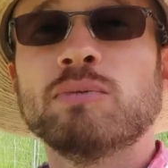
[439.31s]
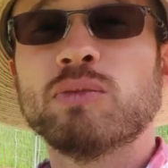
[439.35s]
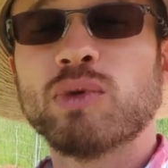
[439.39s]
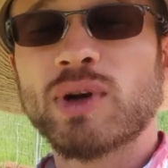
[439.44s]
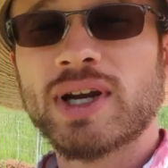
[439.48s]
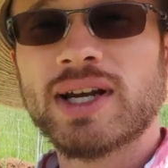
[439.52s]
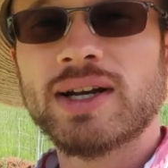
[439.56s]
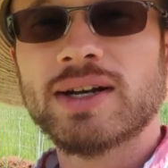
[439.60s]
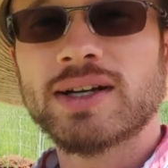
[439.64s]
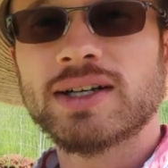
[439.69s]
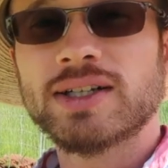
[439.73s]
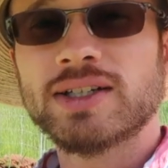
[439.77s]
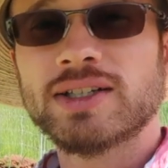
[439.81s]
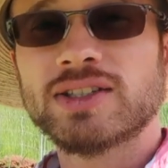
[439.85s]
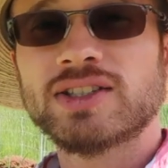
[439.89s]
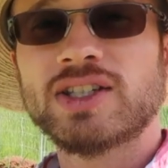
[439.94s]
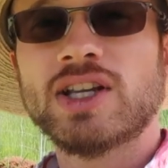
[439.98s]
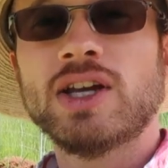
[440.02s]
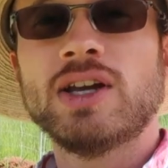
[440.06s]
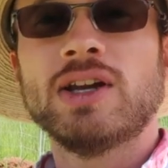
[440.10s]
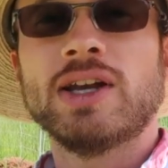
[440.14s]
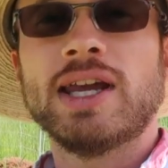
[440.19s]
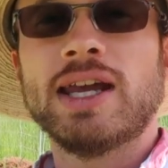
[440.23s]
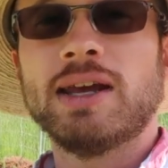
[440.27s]

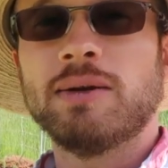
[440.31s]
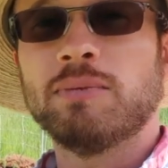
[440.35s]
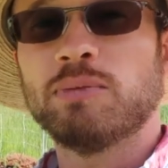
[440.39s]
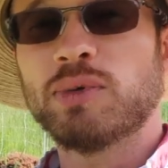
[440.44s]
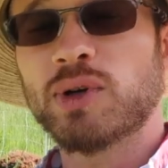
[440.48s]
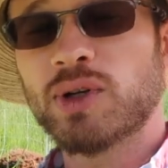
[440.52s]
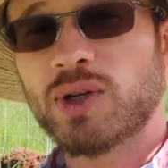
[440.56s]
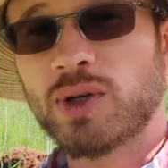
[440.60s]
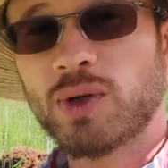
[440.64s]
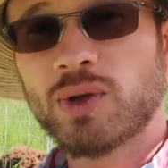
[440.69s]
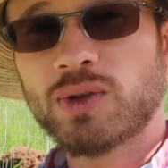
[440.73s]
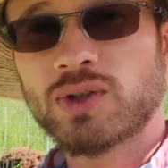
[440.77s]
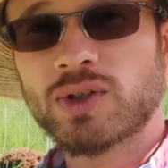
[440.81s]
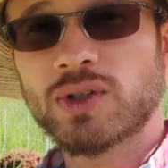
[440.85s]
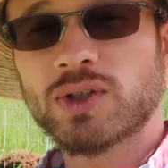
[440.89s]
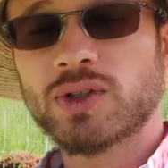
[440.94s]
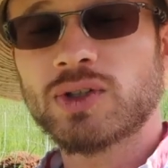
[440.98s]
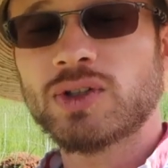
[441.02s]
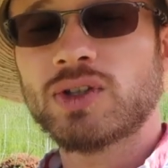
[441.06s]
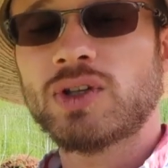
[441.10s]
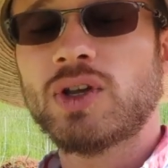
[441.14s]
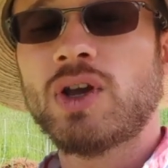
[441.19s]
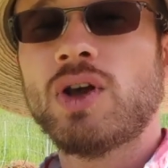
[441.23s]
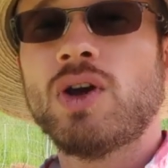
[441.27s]
breeders and
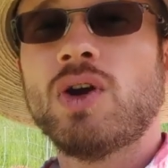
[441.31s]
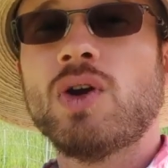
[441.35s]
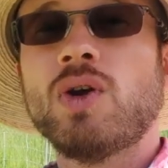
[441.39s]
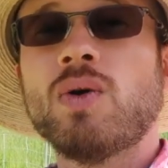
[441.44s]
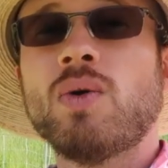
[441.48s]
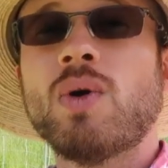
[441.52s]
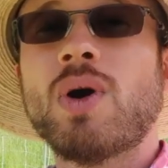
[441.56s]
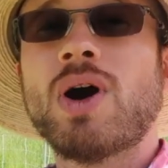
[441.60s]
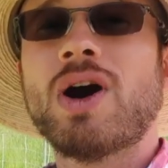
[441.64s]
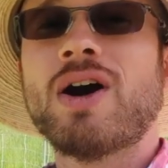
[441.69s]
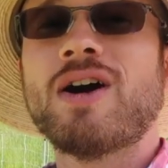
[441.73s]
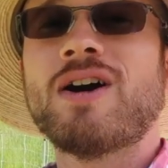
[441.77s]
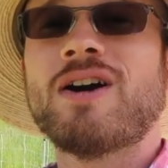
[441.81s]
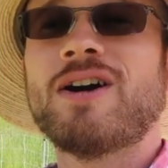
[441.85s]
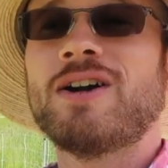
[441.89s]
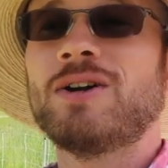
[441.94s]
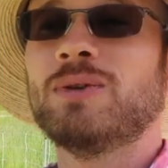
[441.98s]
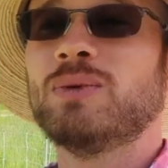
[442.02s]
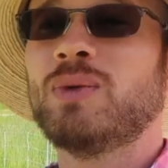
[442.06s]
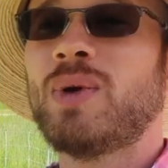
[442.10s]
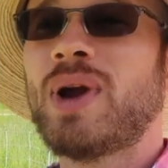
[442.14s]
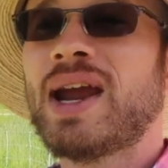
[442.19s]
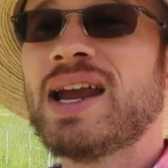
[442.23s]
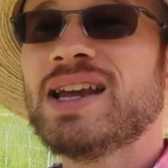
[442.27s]
producers who
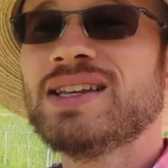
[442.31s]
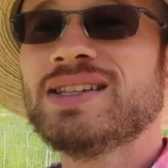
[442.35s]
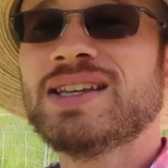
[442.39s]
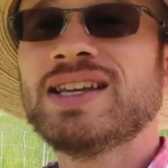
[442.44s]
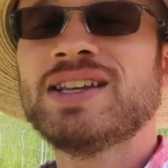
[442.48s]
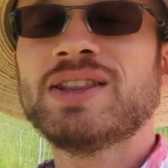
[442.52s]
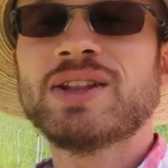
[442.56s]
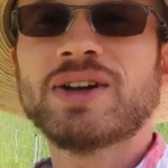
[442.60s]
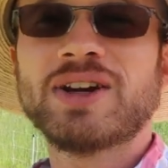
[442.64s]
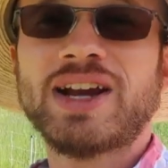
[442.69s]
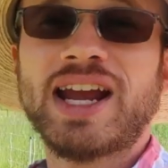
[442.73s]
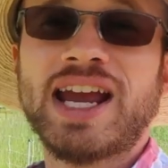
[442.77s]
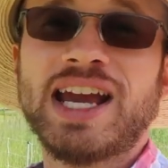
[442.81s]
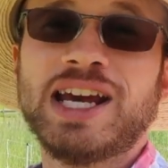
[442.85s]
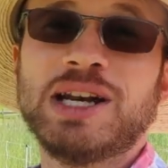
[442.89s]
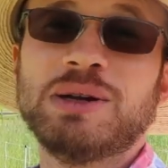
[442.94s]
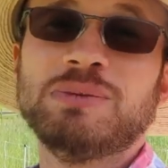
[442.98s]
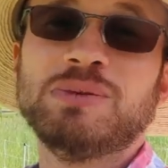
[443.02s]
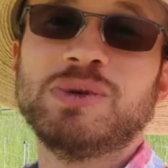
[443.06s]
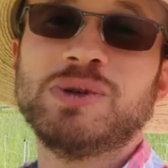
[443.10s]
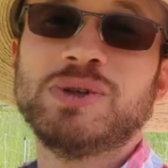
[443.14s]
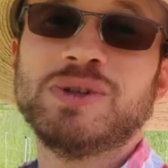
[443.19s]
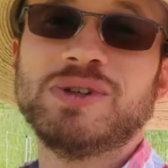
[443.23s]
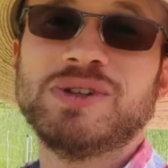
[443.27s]
are raising their
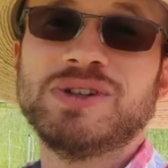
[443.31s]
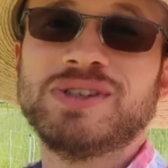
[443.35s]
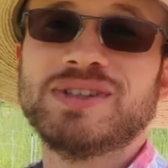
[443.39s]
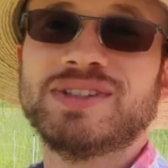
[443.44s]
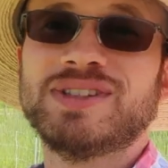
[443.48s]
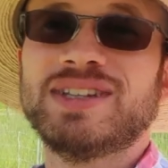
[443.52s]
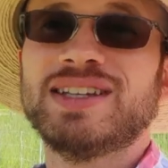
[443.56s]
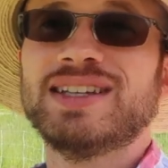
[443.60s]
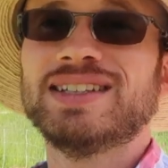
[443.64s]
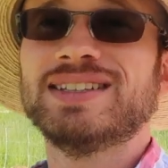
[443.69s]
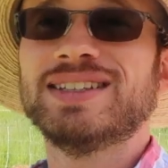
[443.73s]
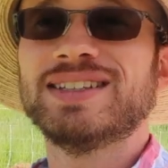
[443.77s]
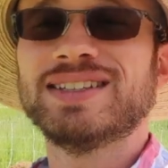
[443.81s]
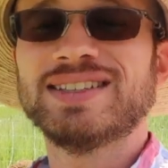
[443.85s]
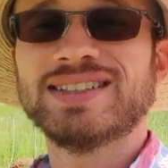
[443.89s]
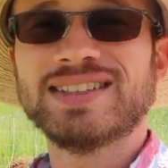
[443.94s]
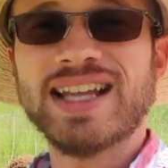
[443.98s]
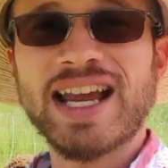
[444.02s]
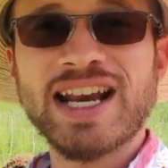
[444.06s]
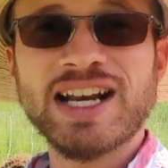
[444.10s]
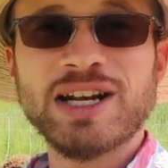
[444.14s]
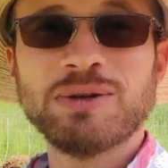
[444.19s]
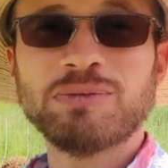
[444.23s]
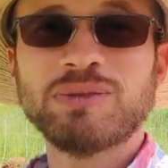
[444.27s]
animals
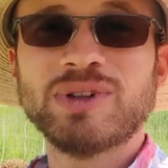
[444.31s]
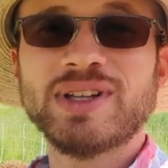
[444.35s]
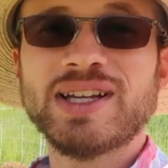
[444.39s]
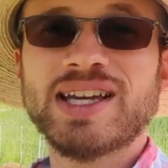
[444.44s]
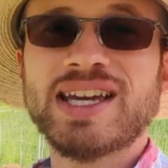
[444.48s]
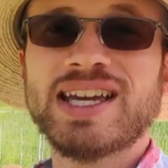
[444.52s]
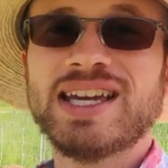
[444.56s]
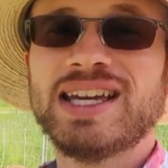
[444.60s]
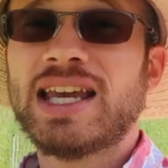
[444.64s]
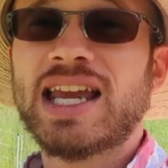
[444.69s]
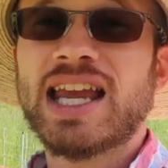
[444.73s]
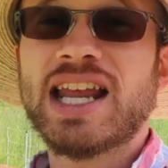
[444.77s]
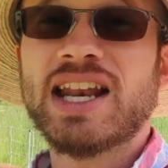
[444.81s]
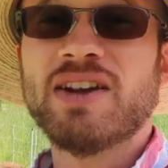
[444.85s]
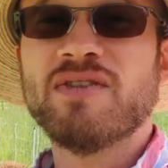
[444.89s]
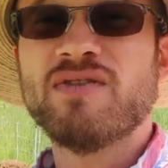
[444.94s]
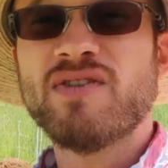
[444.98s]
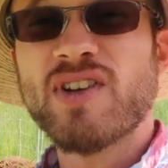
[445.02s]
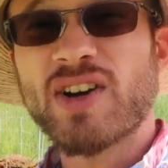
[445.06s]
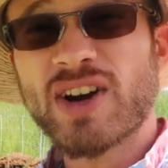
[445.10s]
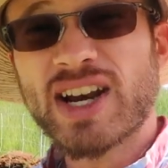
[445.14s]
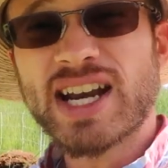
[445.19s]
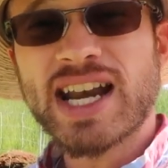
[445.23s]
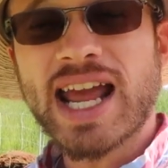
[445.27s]
sustainably in
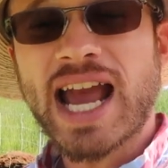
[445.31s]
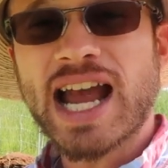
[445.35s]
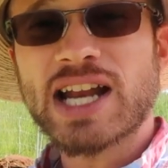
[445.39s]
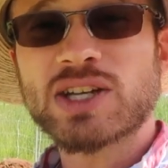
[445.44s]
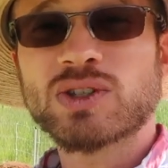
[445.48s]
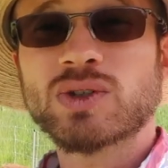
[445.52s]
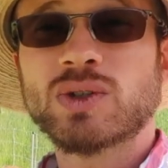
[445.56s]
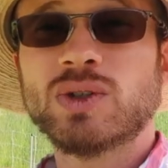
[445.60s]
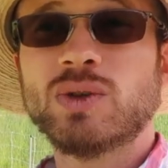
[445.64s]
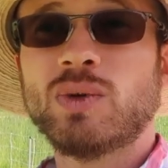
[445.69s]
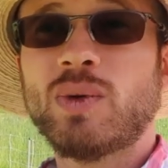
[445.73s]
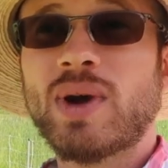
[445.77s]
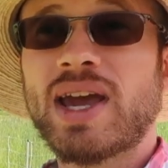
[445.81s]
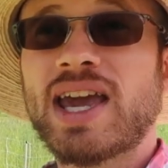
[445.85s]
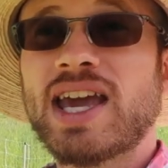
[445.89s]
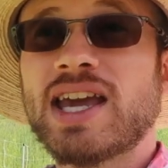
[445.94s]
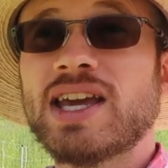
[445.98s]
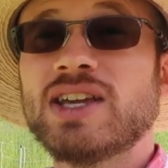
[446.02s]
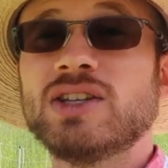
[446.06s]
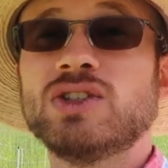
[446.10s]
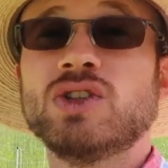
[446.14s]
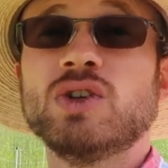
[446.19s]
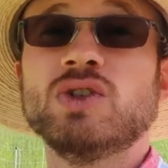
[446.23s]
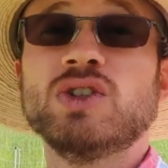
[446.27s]
very natural
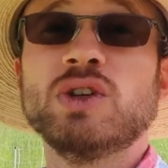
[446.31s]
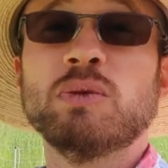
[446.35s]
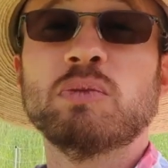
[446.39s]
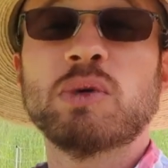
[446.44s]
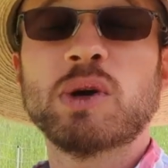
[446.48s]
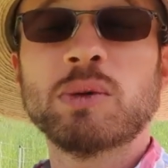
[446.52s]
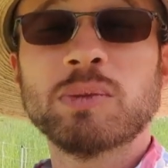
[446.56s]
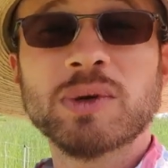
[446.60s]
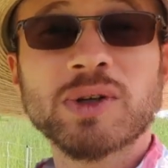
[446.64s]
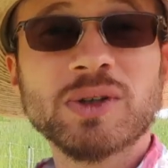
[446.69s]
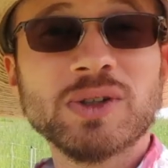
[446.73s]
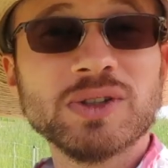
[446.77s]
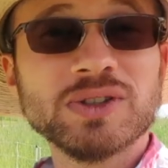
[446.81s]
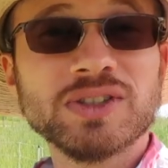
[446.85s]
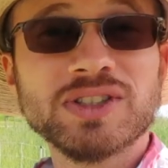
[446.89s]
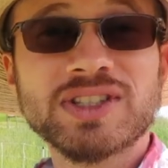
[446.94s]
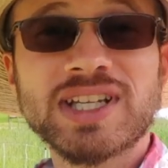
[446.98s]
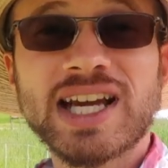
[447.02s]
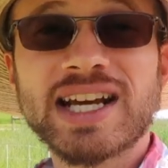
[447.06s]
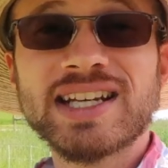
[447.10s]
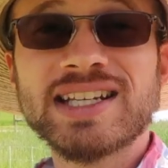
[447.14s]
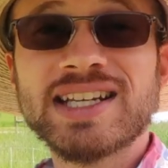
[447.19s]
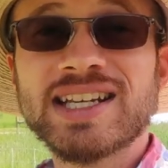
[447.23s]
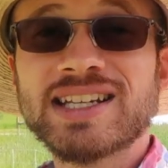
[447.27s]
ways using
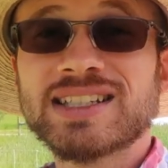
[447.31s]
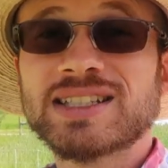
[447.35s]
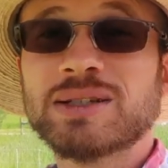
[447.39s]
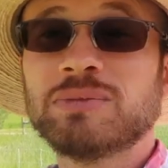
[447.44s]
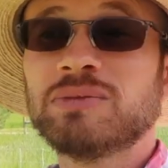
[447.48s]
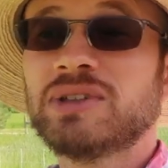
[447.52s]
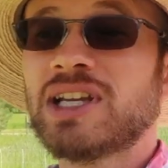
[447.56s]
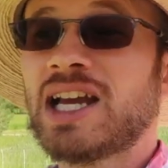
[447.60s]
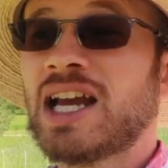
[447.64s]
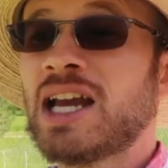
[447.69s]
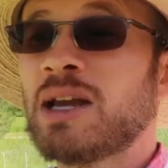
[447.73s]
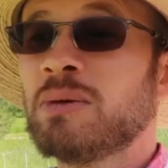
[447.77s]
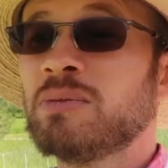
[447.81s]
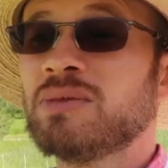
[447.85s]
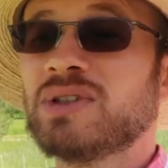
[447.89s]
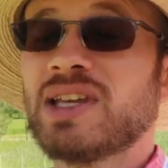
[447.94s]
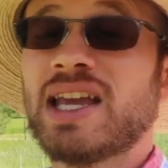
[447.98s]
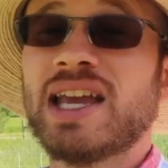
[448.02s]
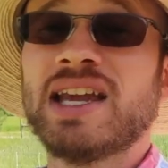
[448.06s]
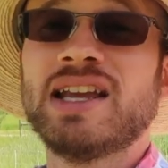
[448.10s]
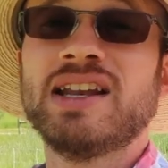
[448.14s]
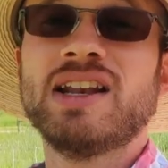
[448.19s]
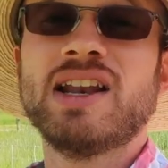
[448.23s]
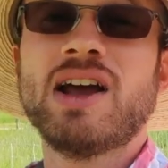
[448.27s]
permaculture techniques
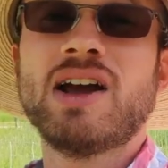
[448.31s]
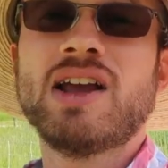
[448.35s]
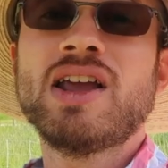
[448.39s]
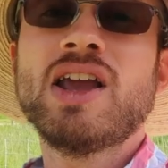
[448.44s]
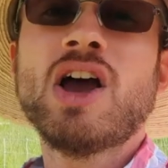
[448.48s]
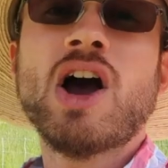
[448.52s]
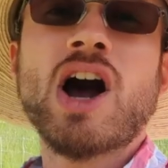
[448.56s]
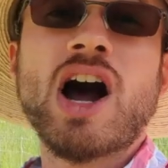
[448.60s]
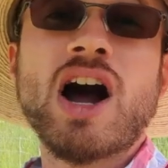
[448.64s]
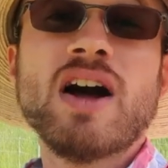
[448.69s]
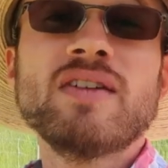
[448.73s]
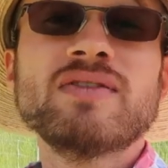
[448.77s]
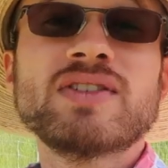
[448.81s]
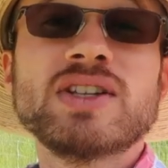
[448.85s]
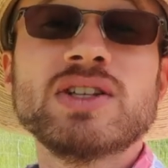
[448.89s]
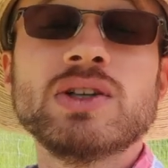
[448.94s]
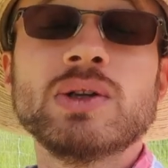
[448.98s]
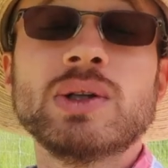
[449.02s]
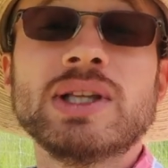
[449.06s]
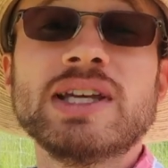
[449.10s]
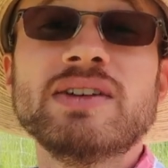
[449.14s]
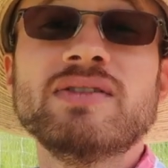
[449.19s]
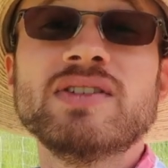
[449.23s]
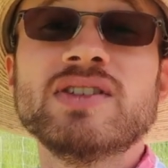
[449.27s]
sometimes and often
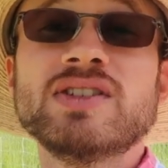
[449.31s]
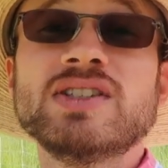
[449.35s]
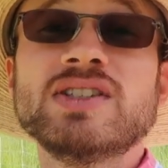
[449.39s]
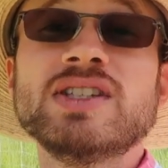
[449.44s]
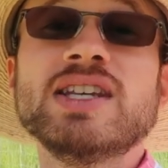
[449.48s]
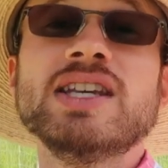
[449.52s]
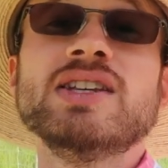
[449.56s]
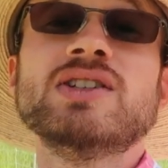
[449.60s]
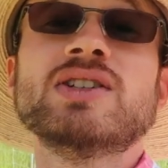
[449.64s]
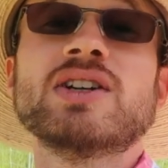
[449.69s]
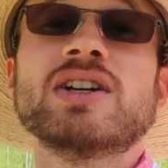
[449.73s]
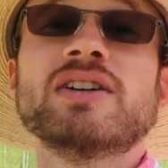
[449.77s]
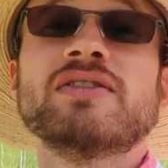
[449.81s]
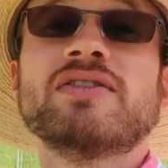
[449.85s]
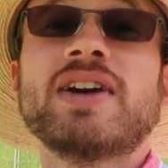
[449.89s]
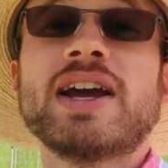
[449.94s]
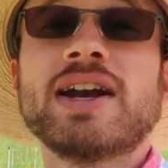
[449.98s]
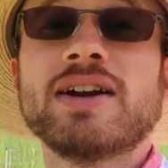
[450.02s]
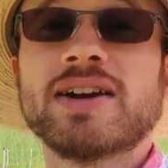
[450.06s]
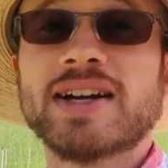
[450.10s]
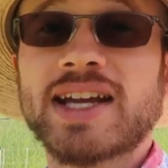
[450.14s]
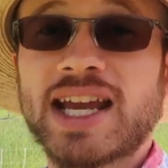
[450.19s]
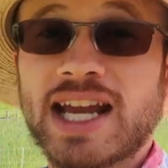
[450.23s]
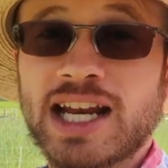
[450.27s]
you'll even see
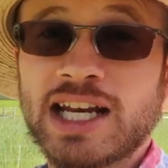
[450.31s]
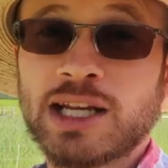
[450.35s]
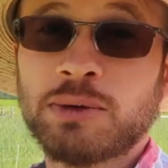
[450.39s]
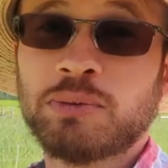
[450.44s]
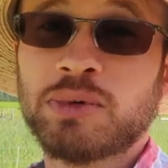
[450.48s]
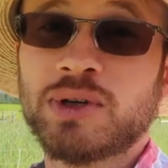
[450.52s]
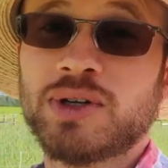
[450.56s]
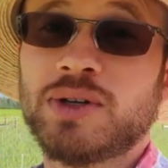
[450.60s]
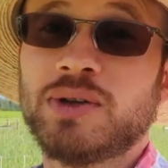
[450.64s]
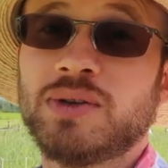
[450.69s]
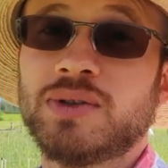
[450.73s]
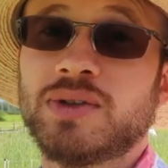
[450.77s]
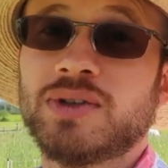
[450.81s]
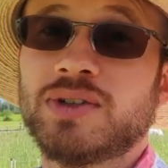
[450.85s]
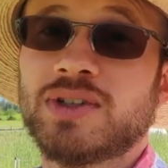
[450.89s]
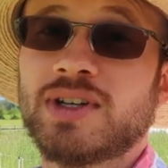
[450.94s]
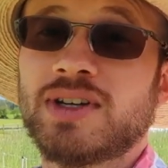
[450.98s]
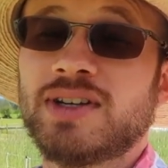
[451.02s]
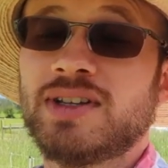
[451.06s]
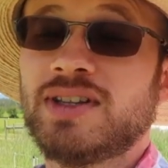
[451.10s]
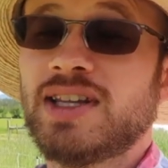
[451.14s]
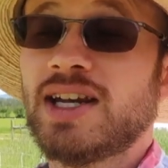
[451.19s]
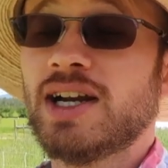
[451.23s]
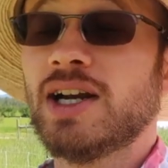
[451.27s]
certified organic producers
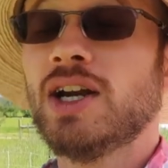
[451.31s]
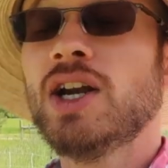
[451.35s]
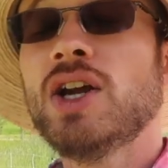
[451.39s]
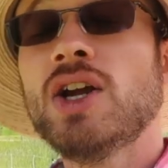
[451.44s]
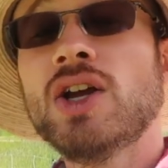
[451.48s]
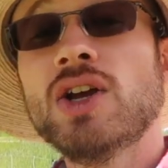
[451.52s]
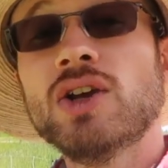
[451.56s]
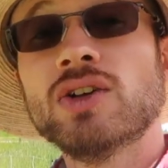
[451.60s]
on there.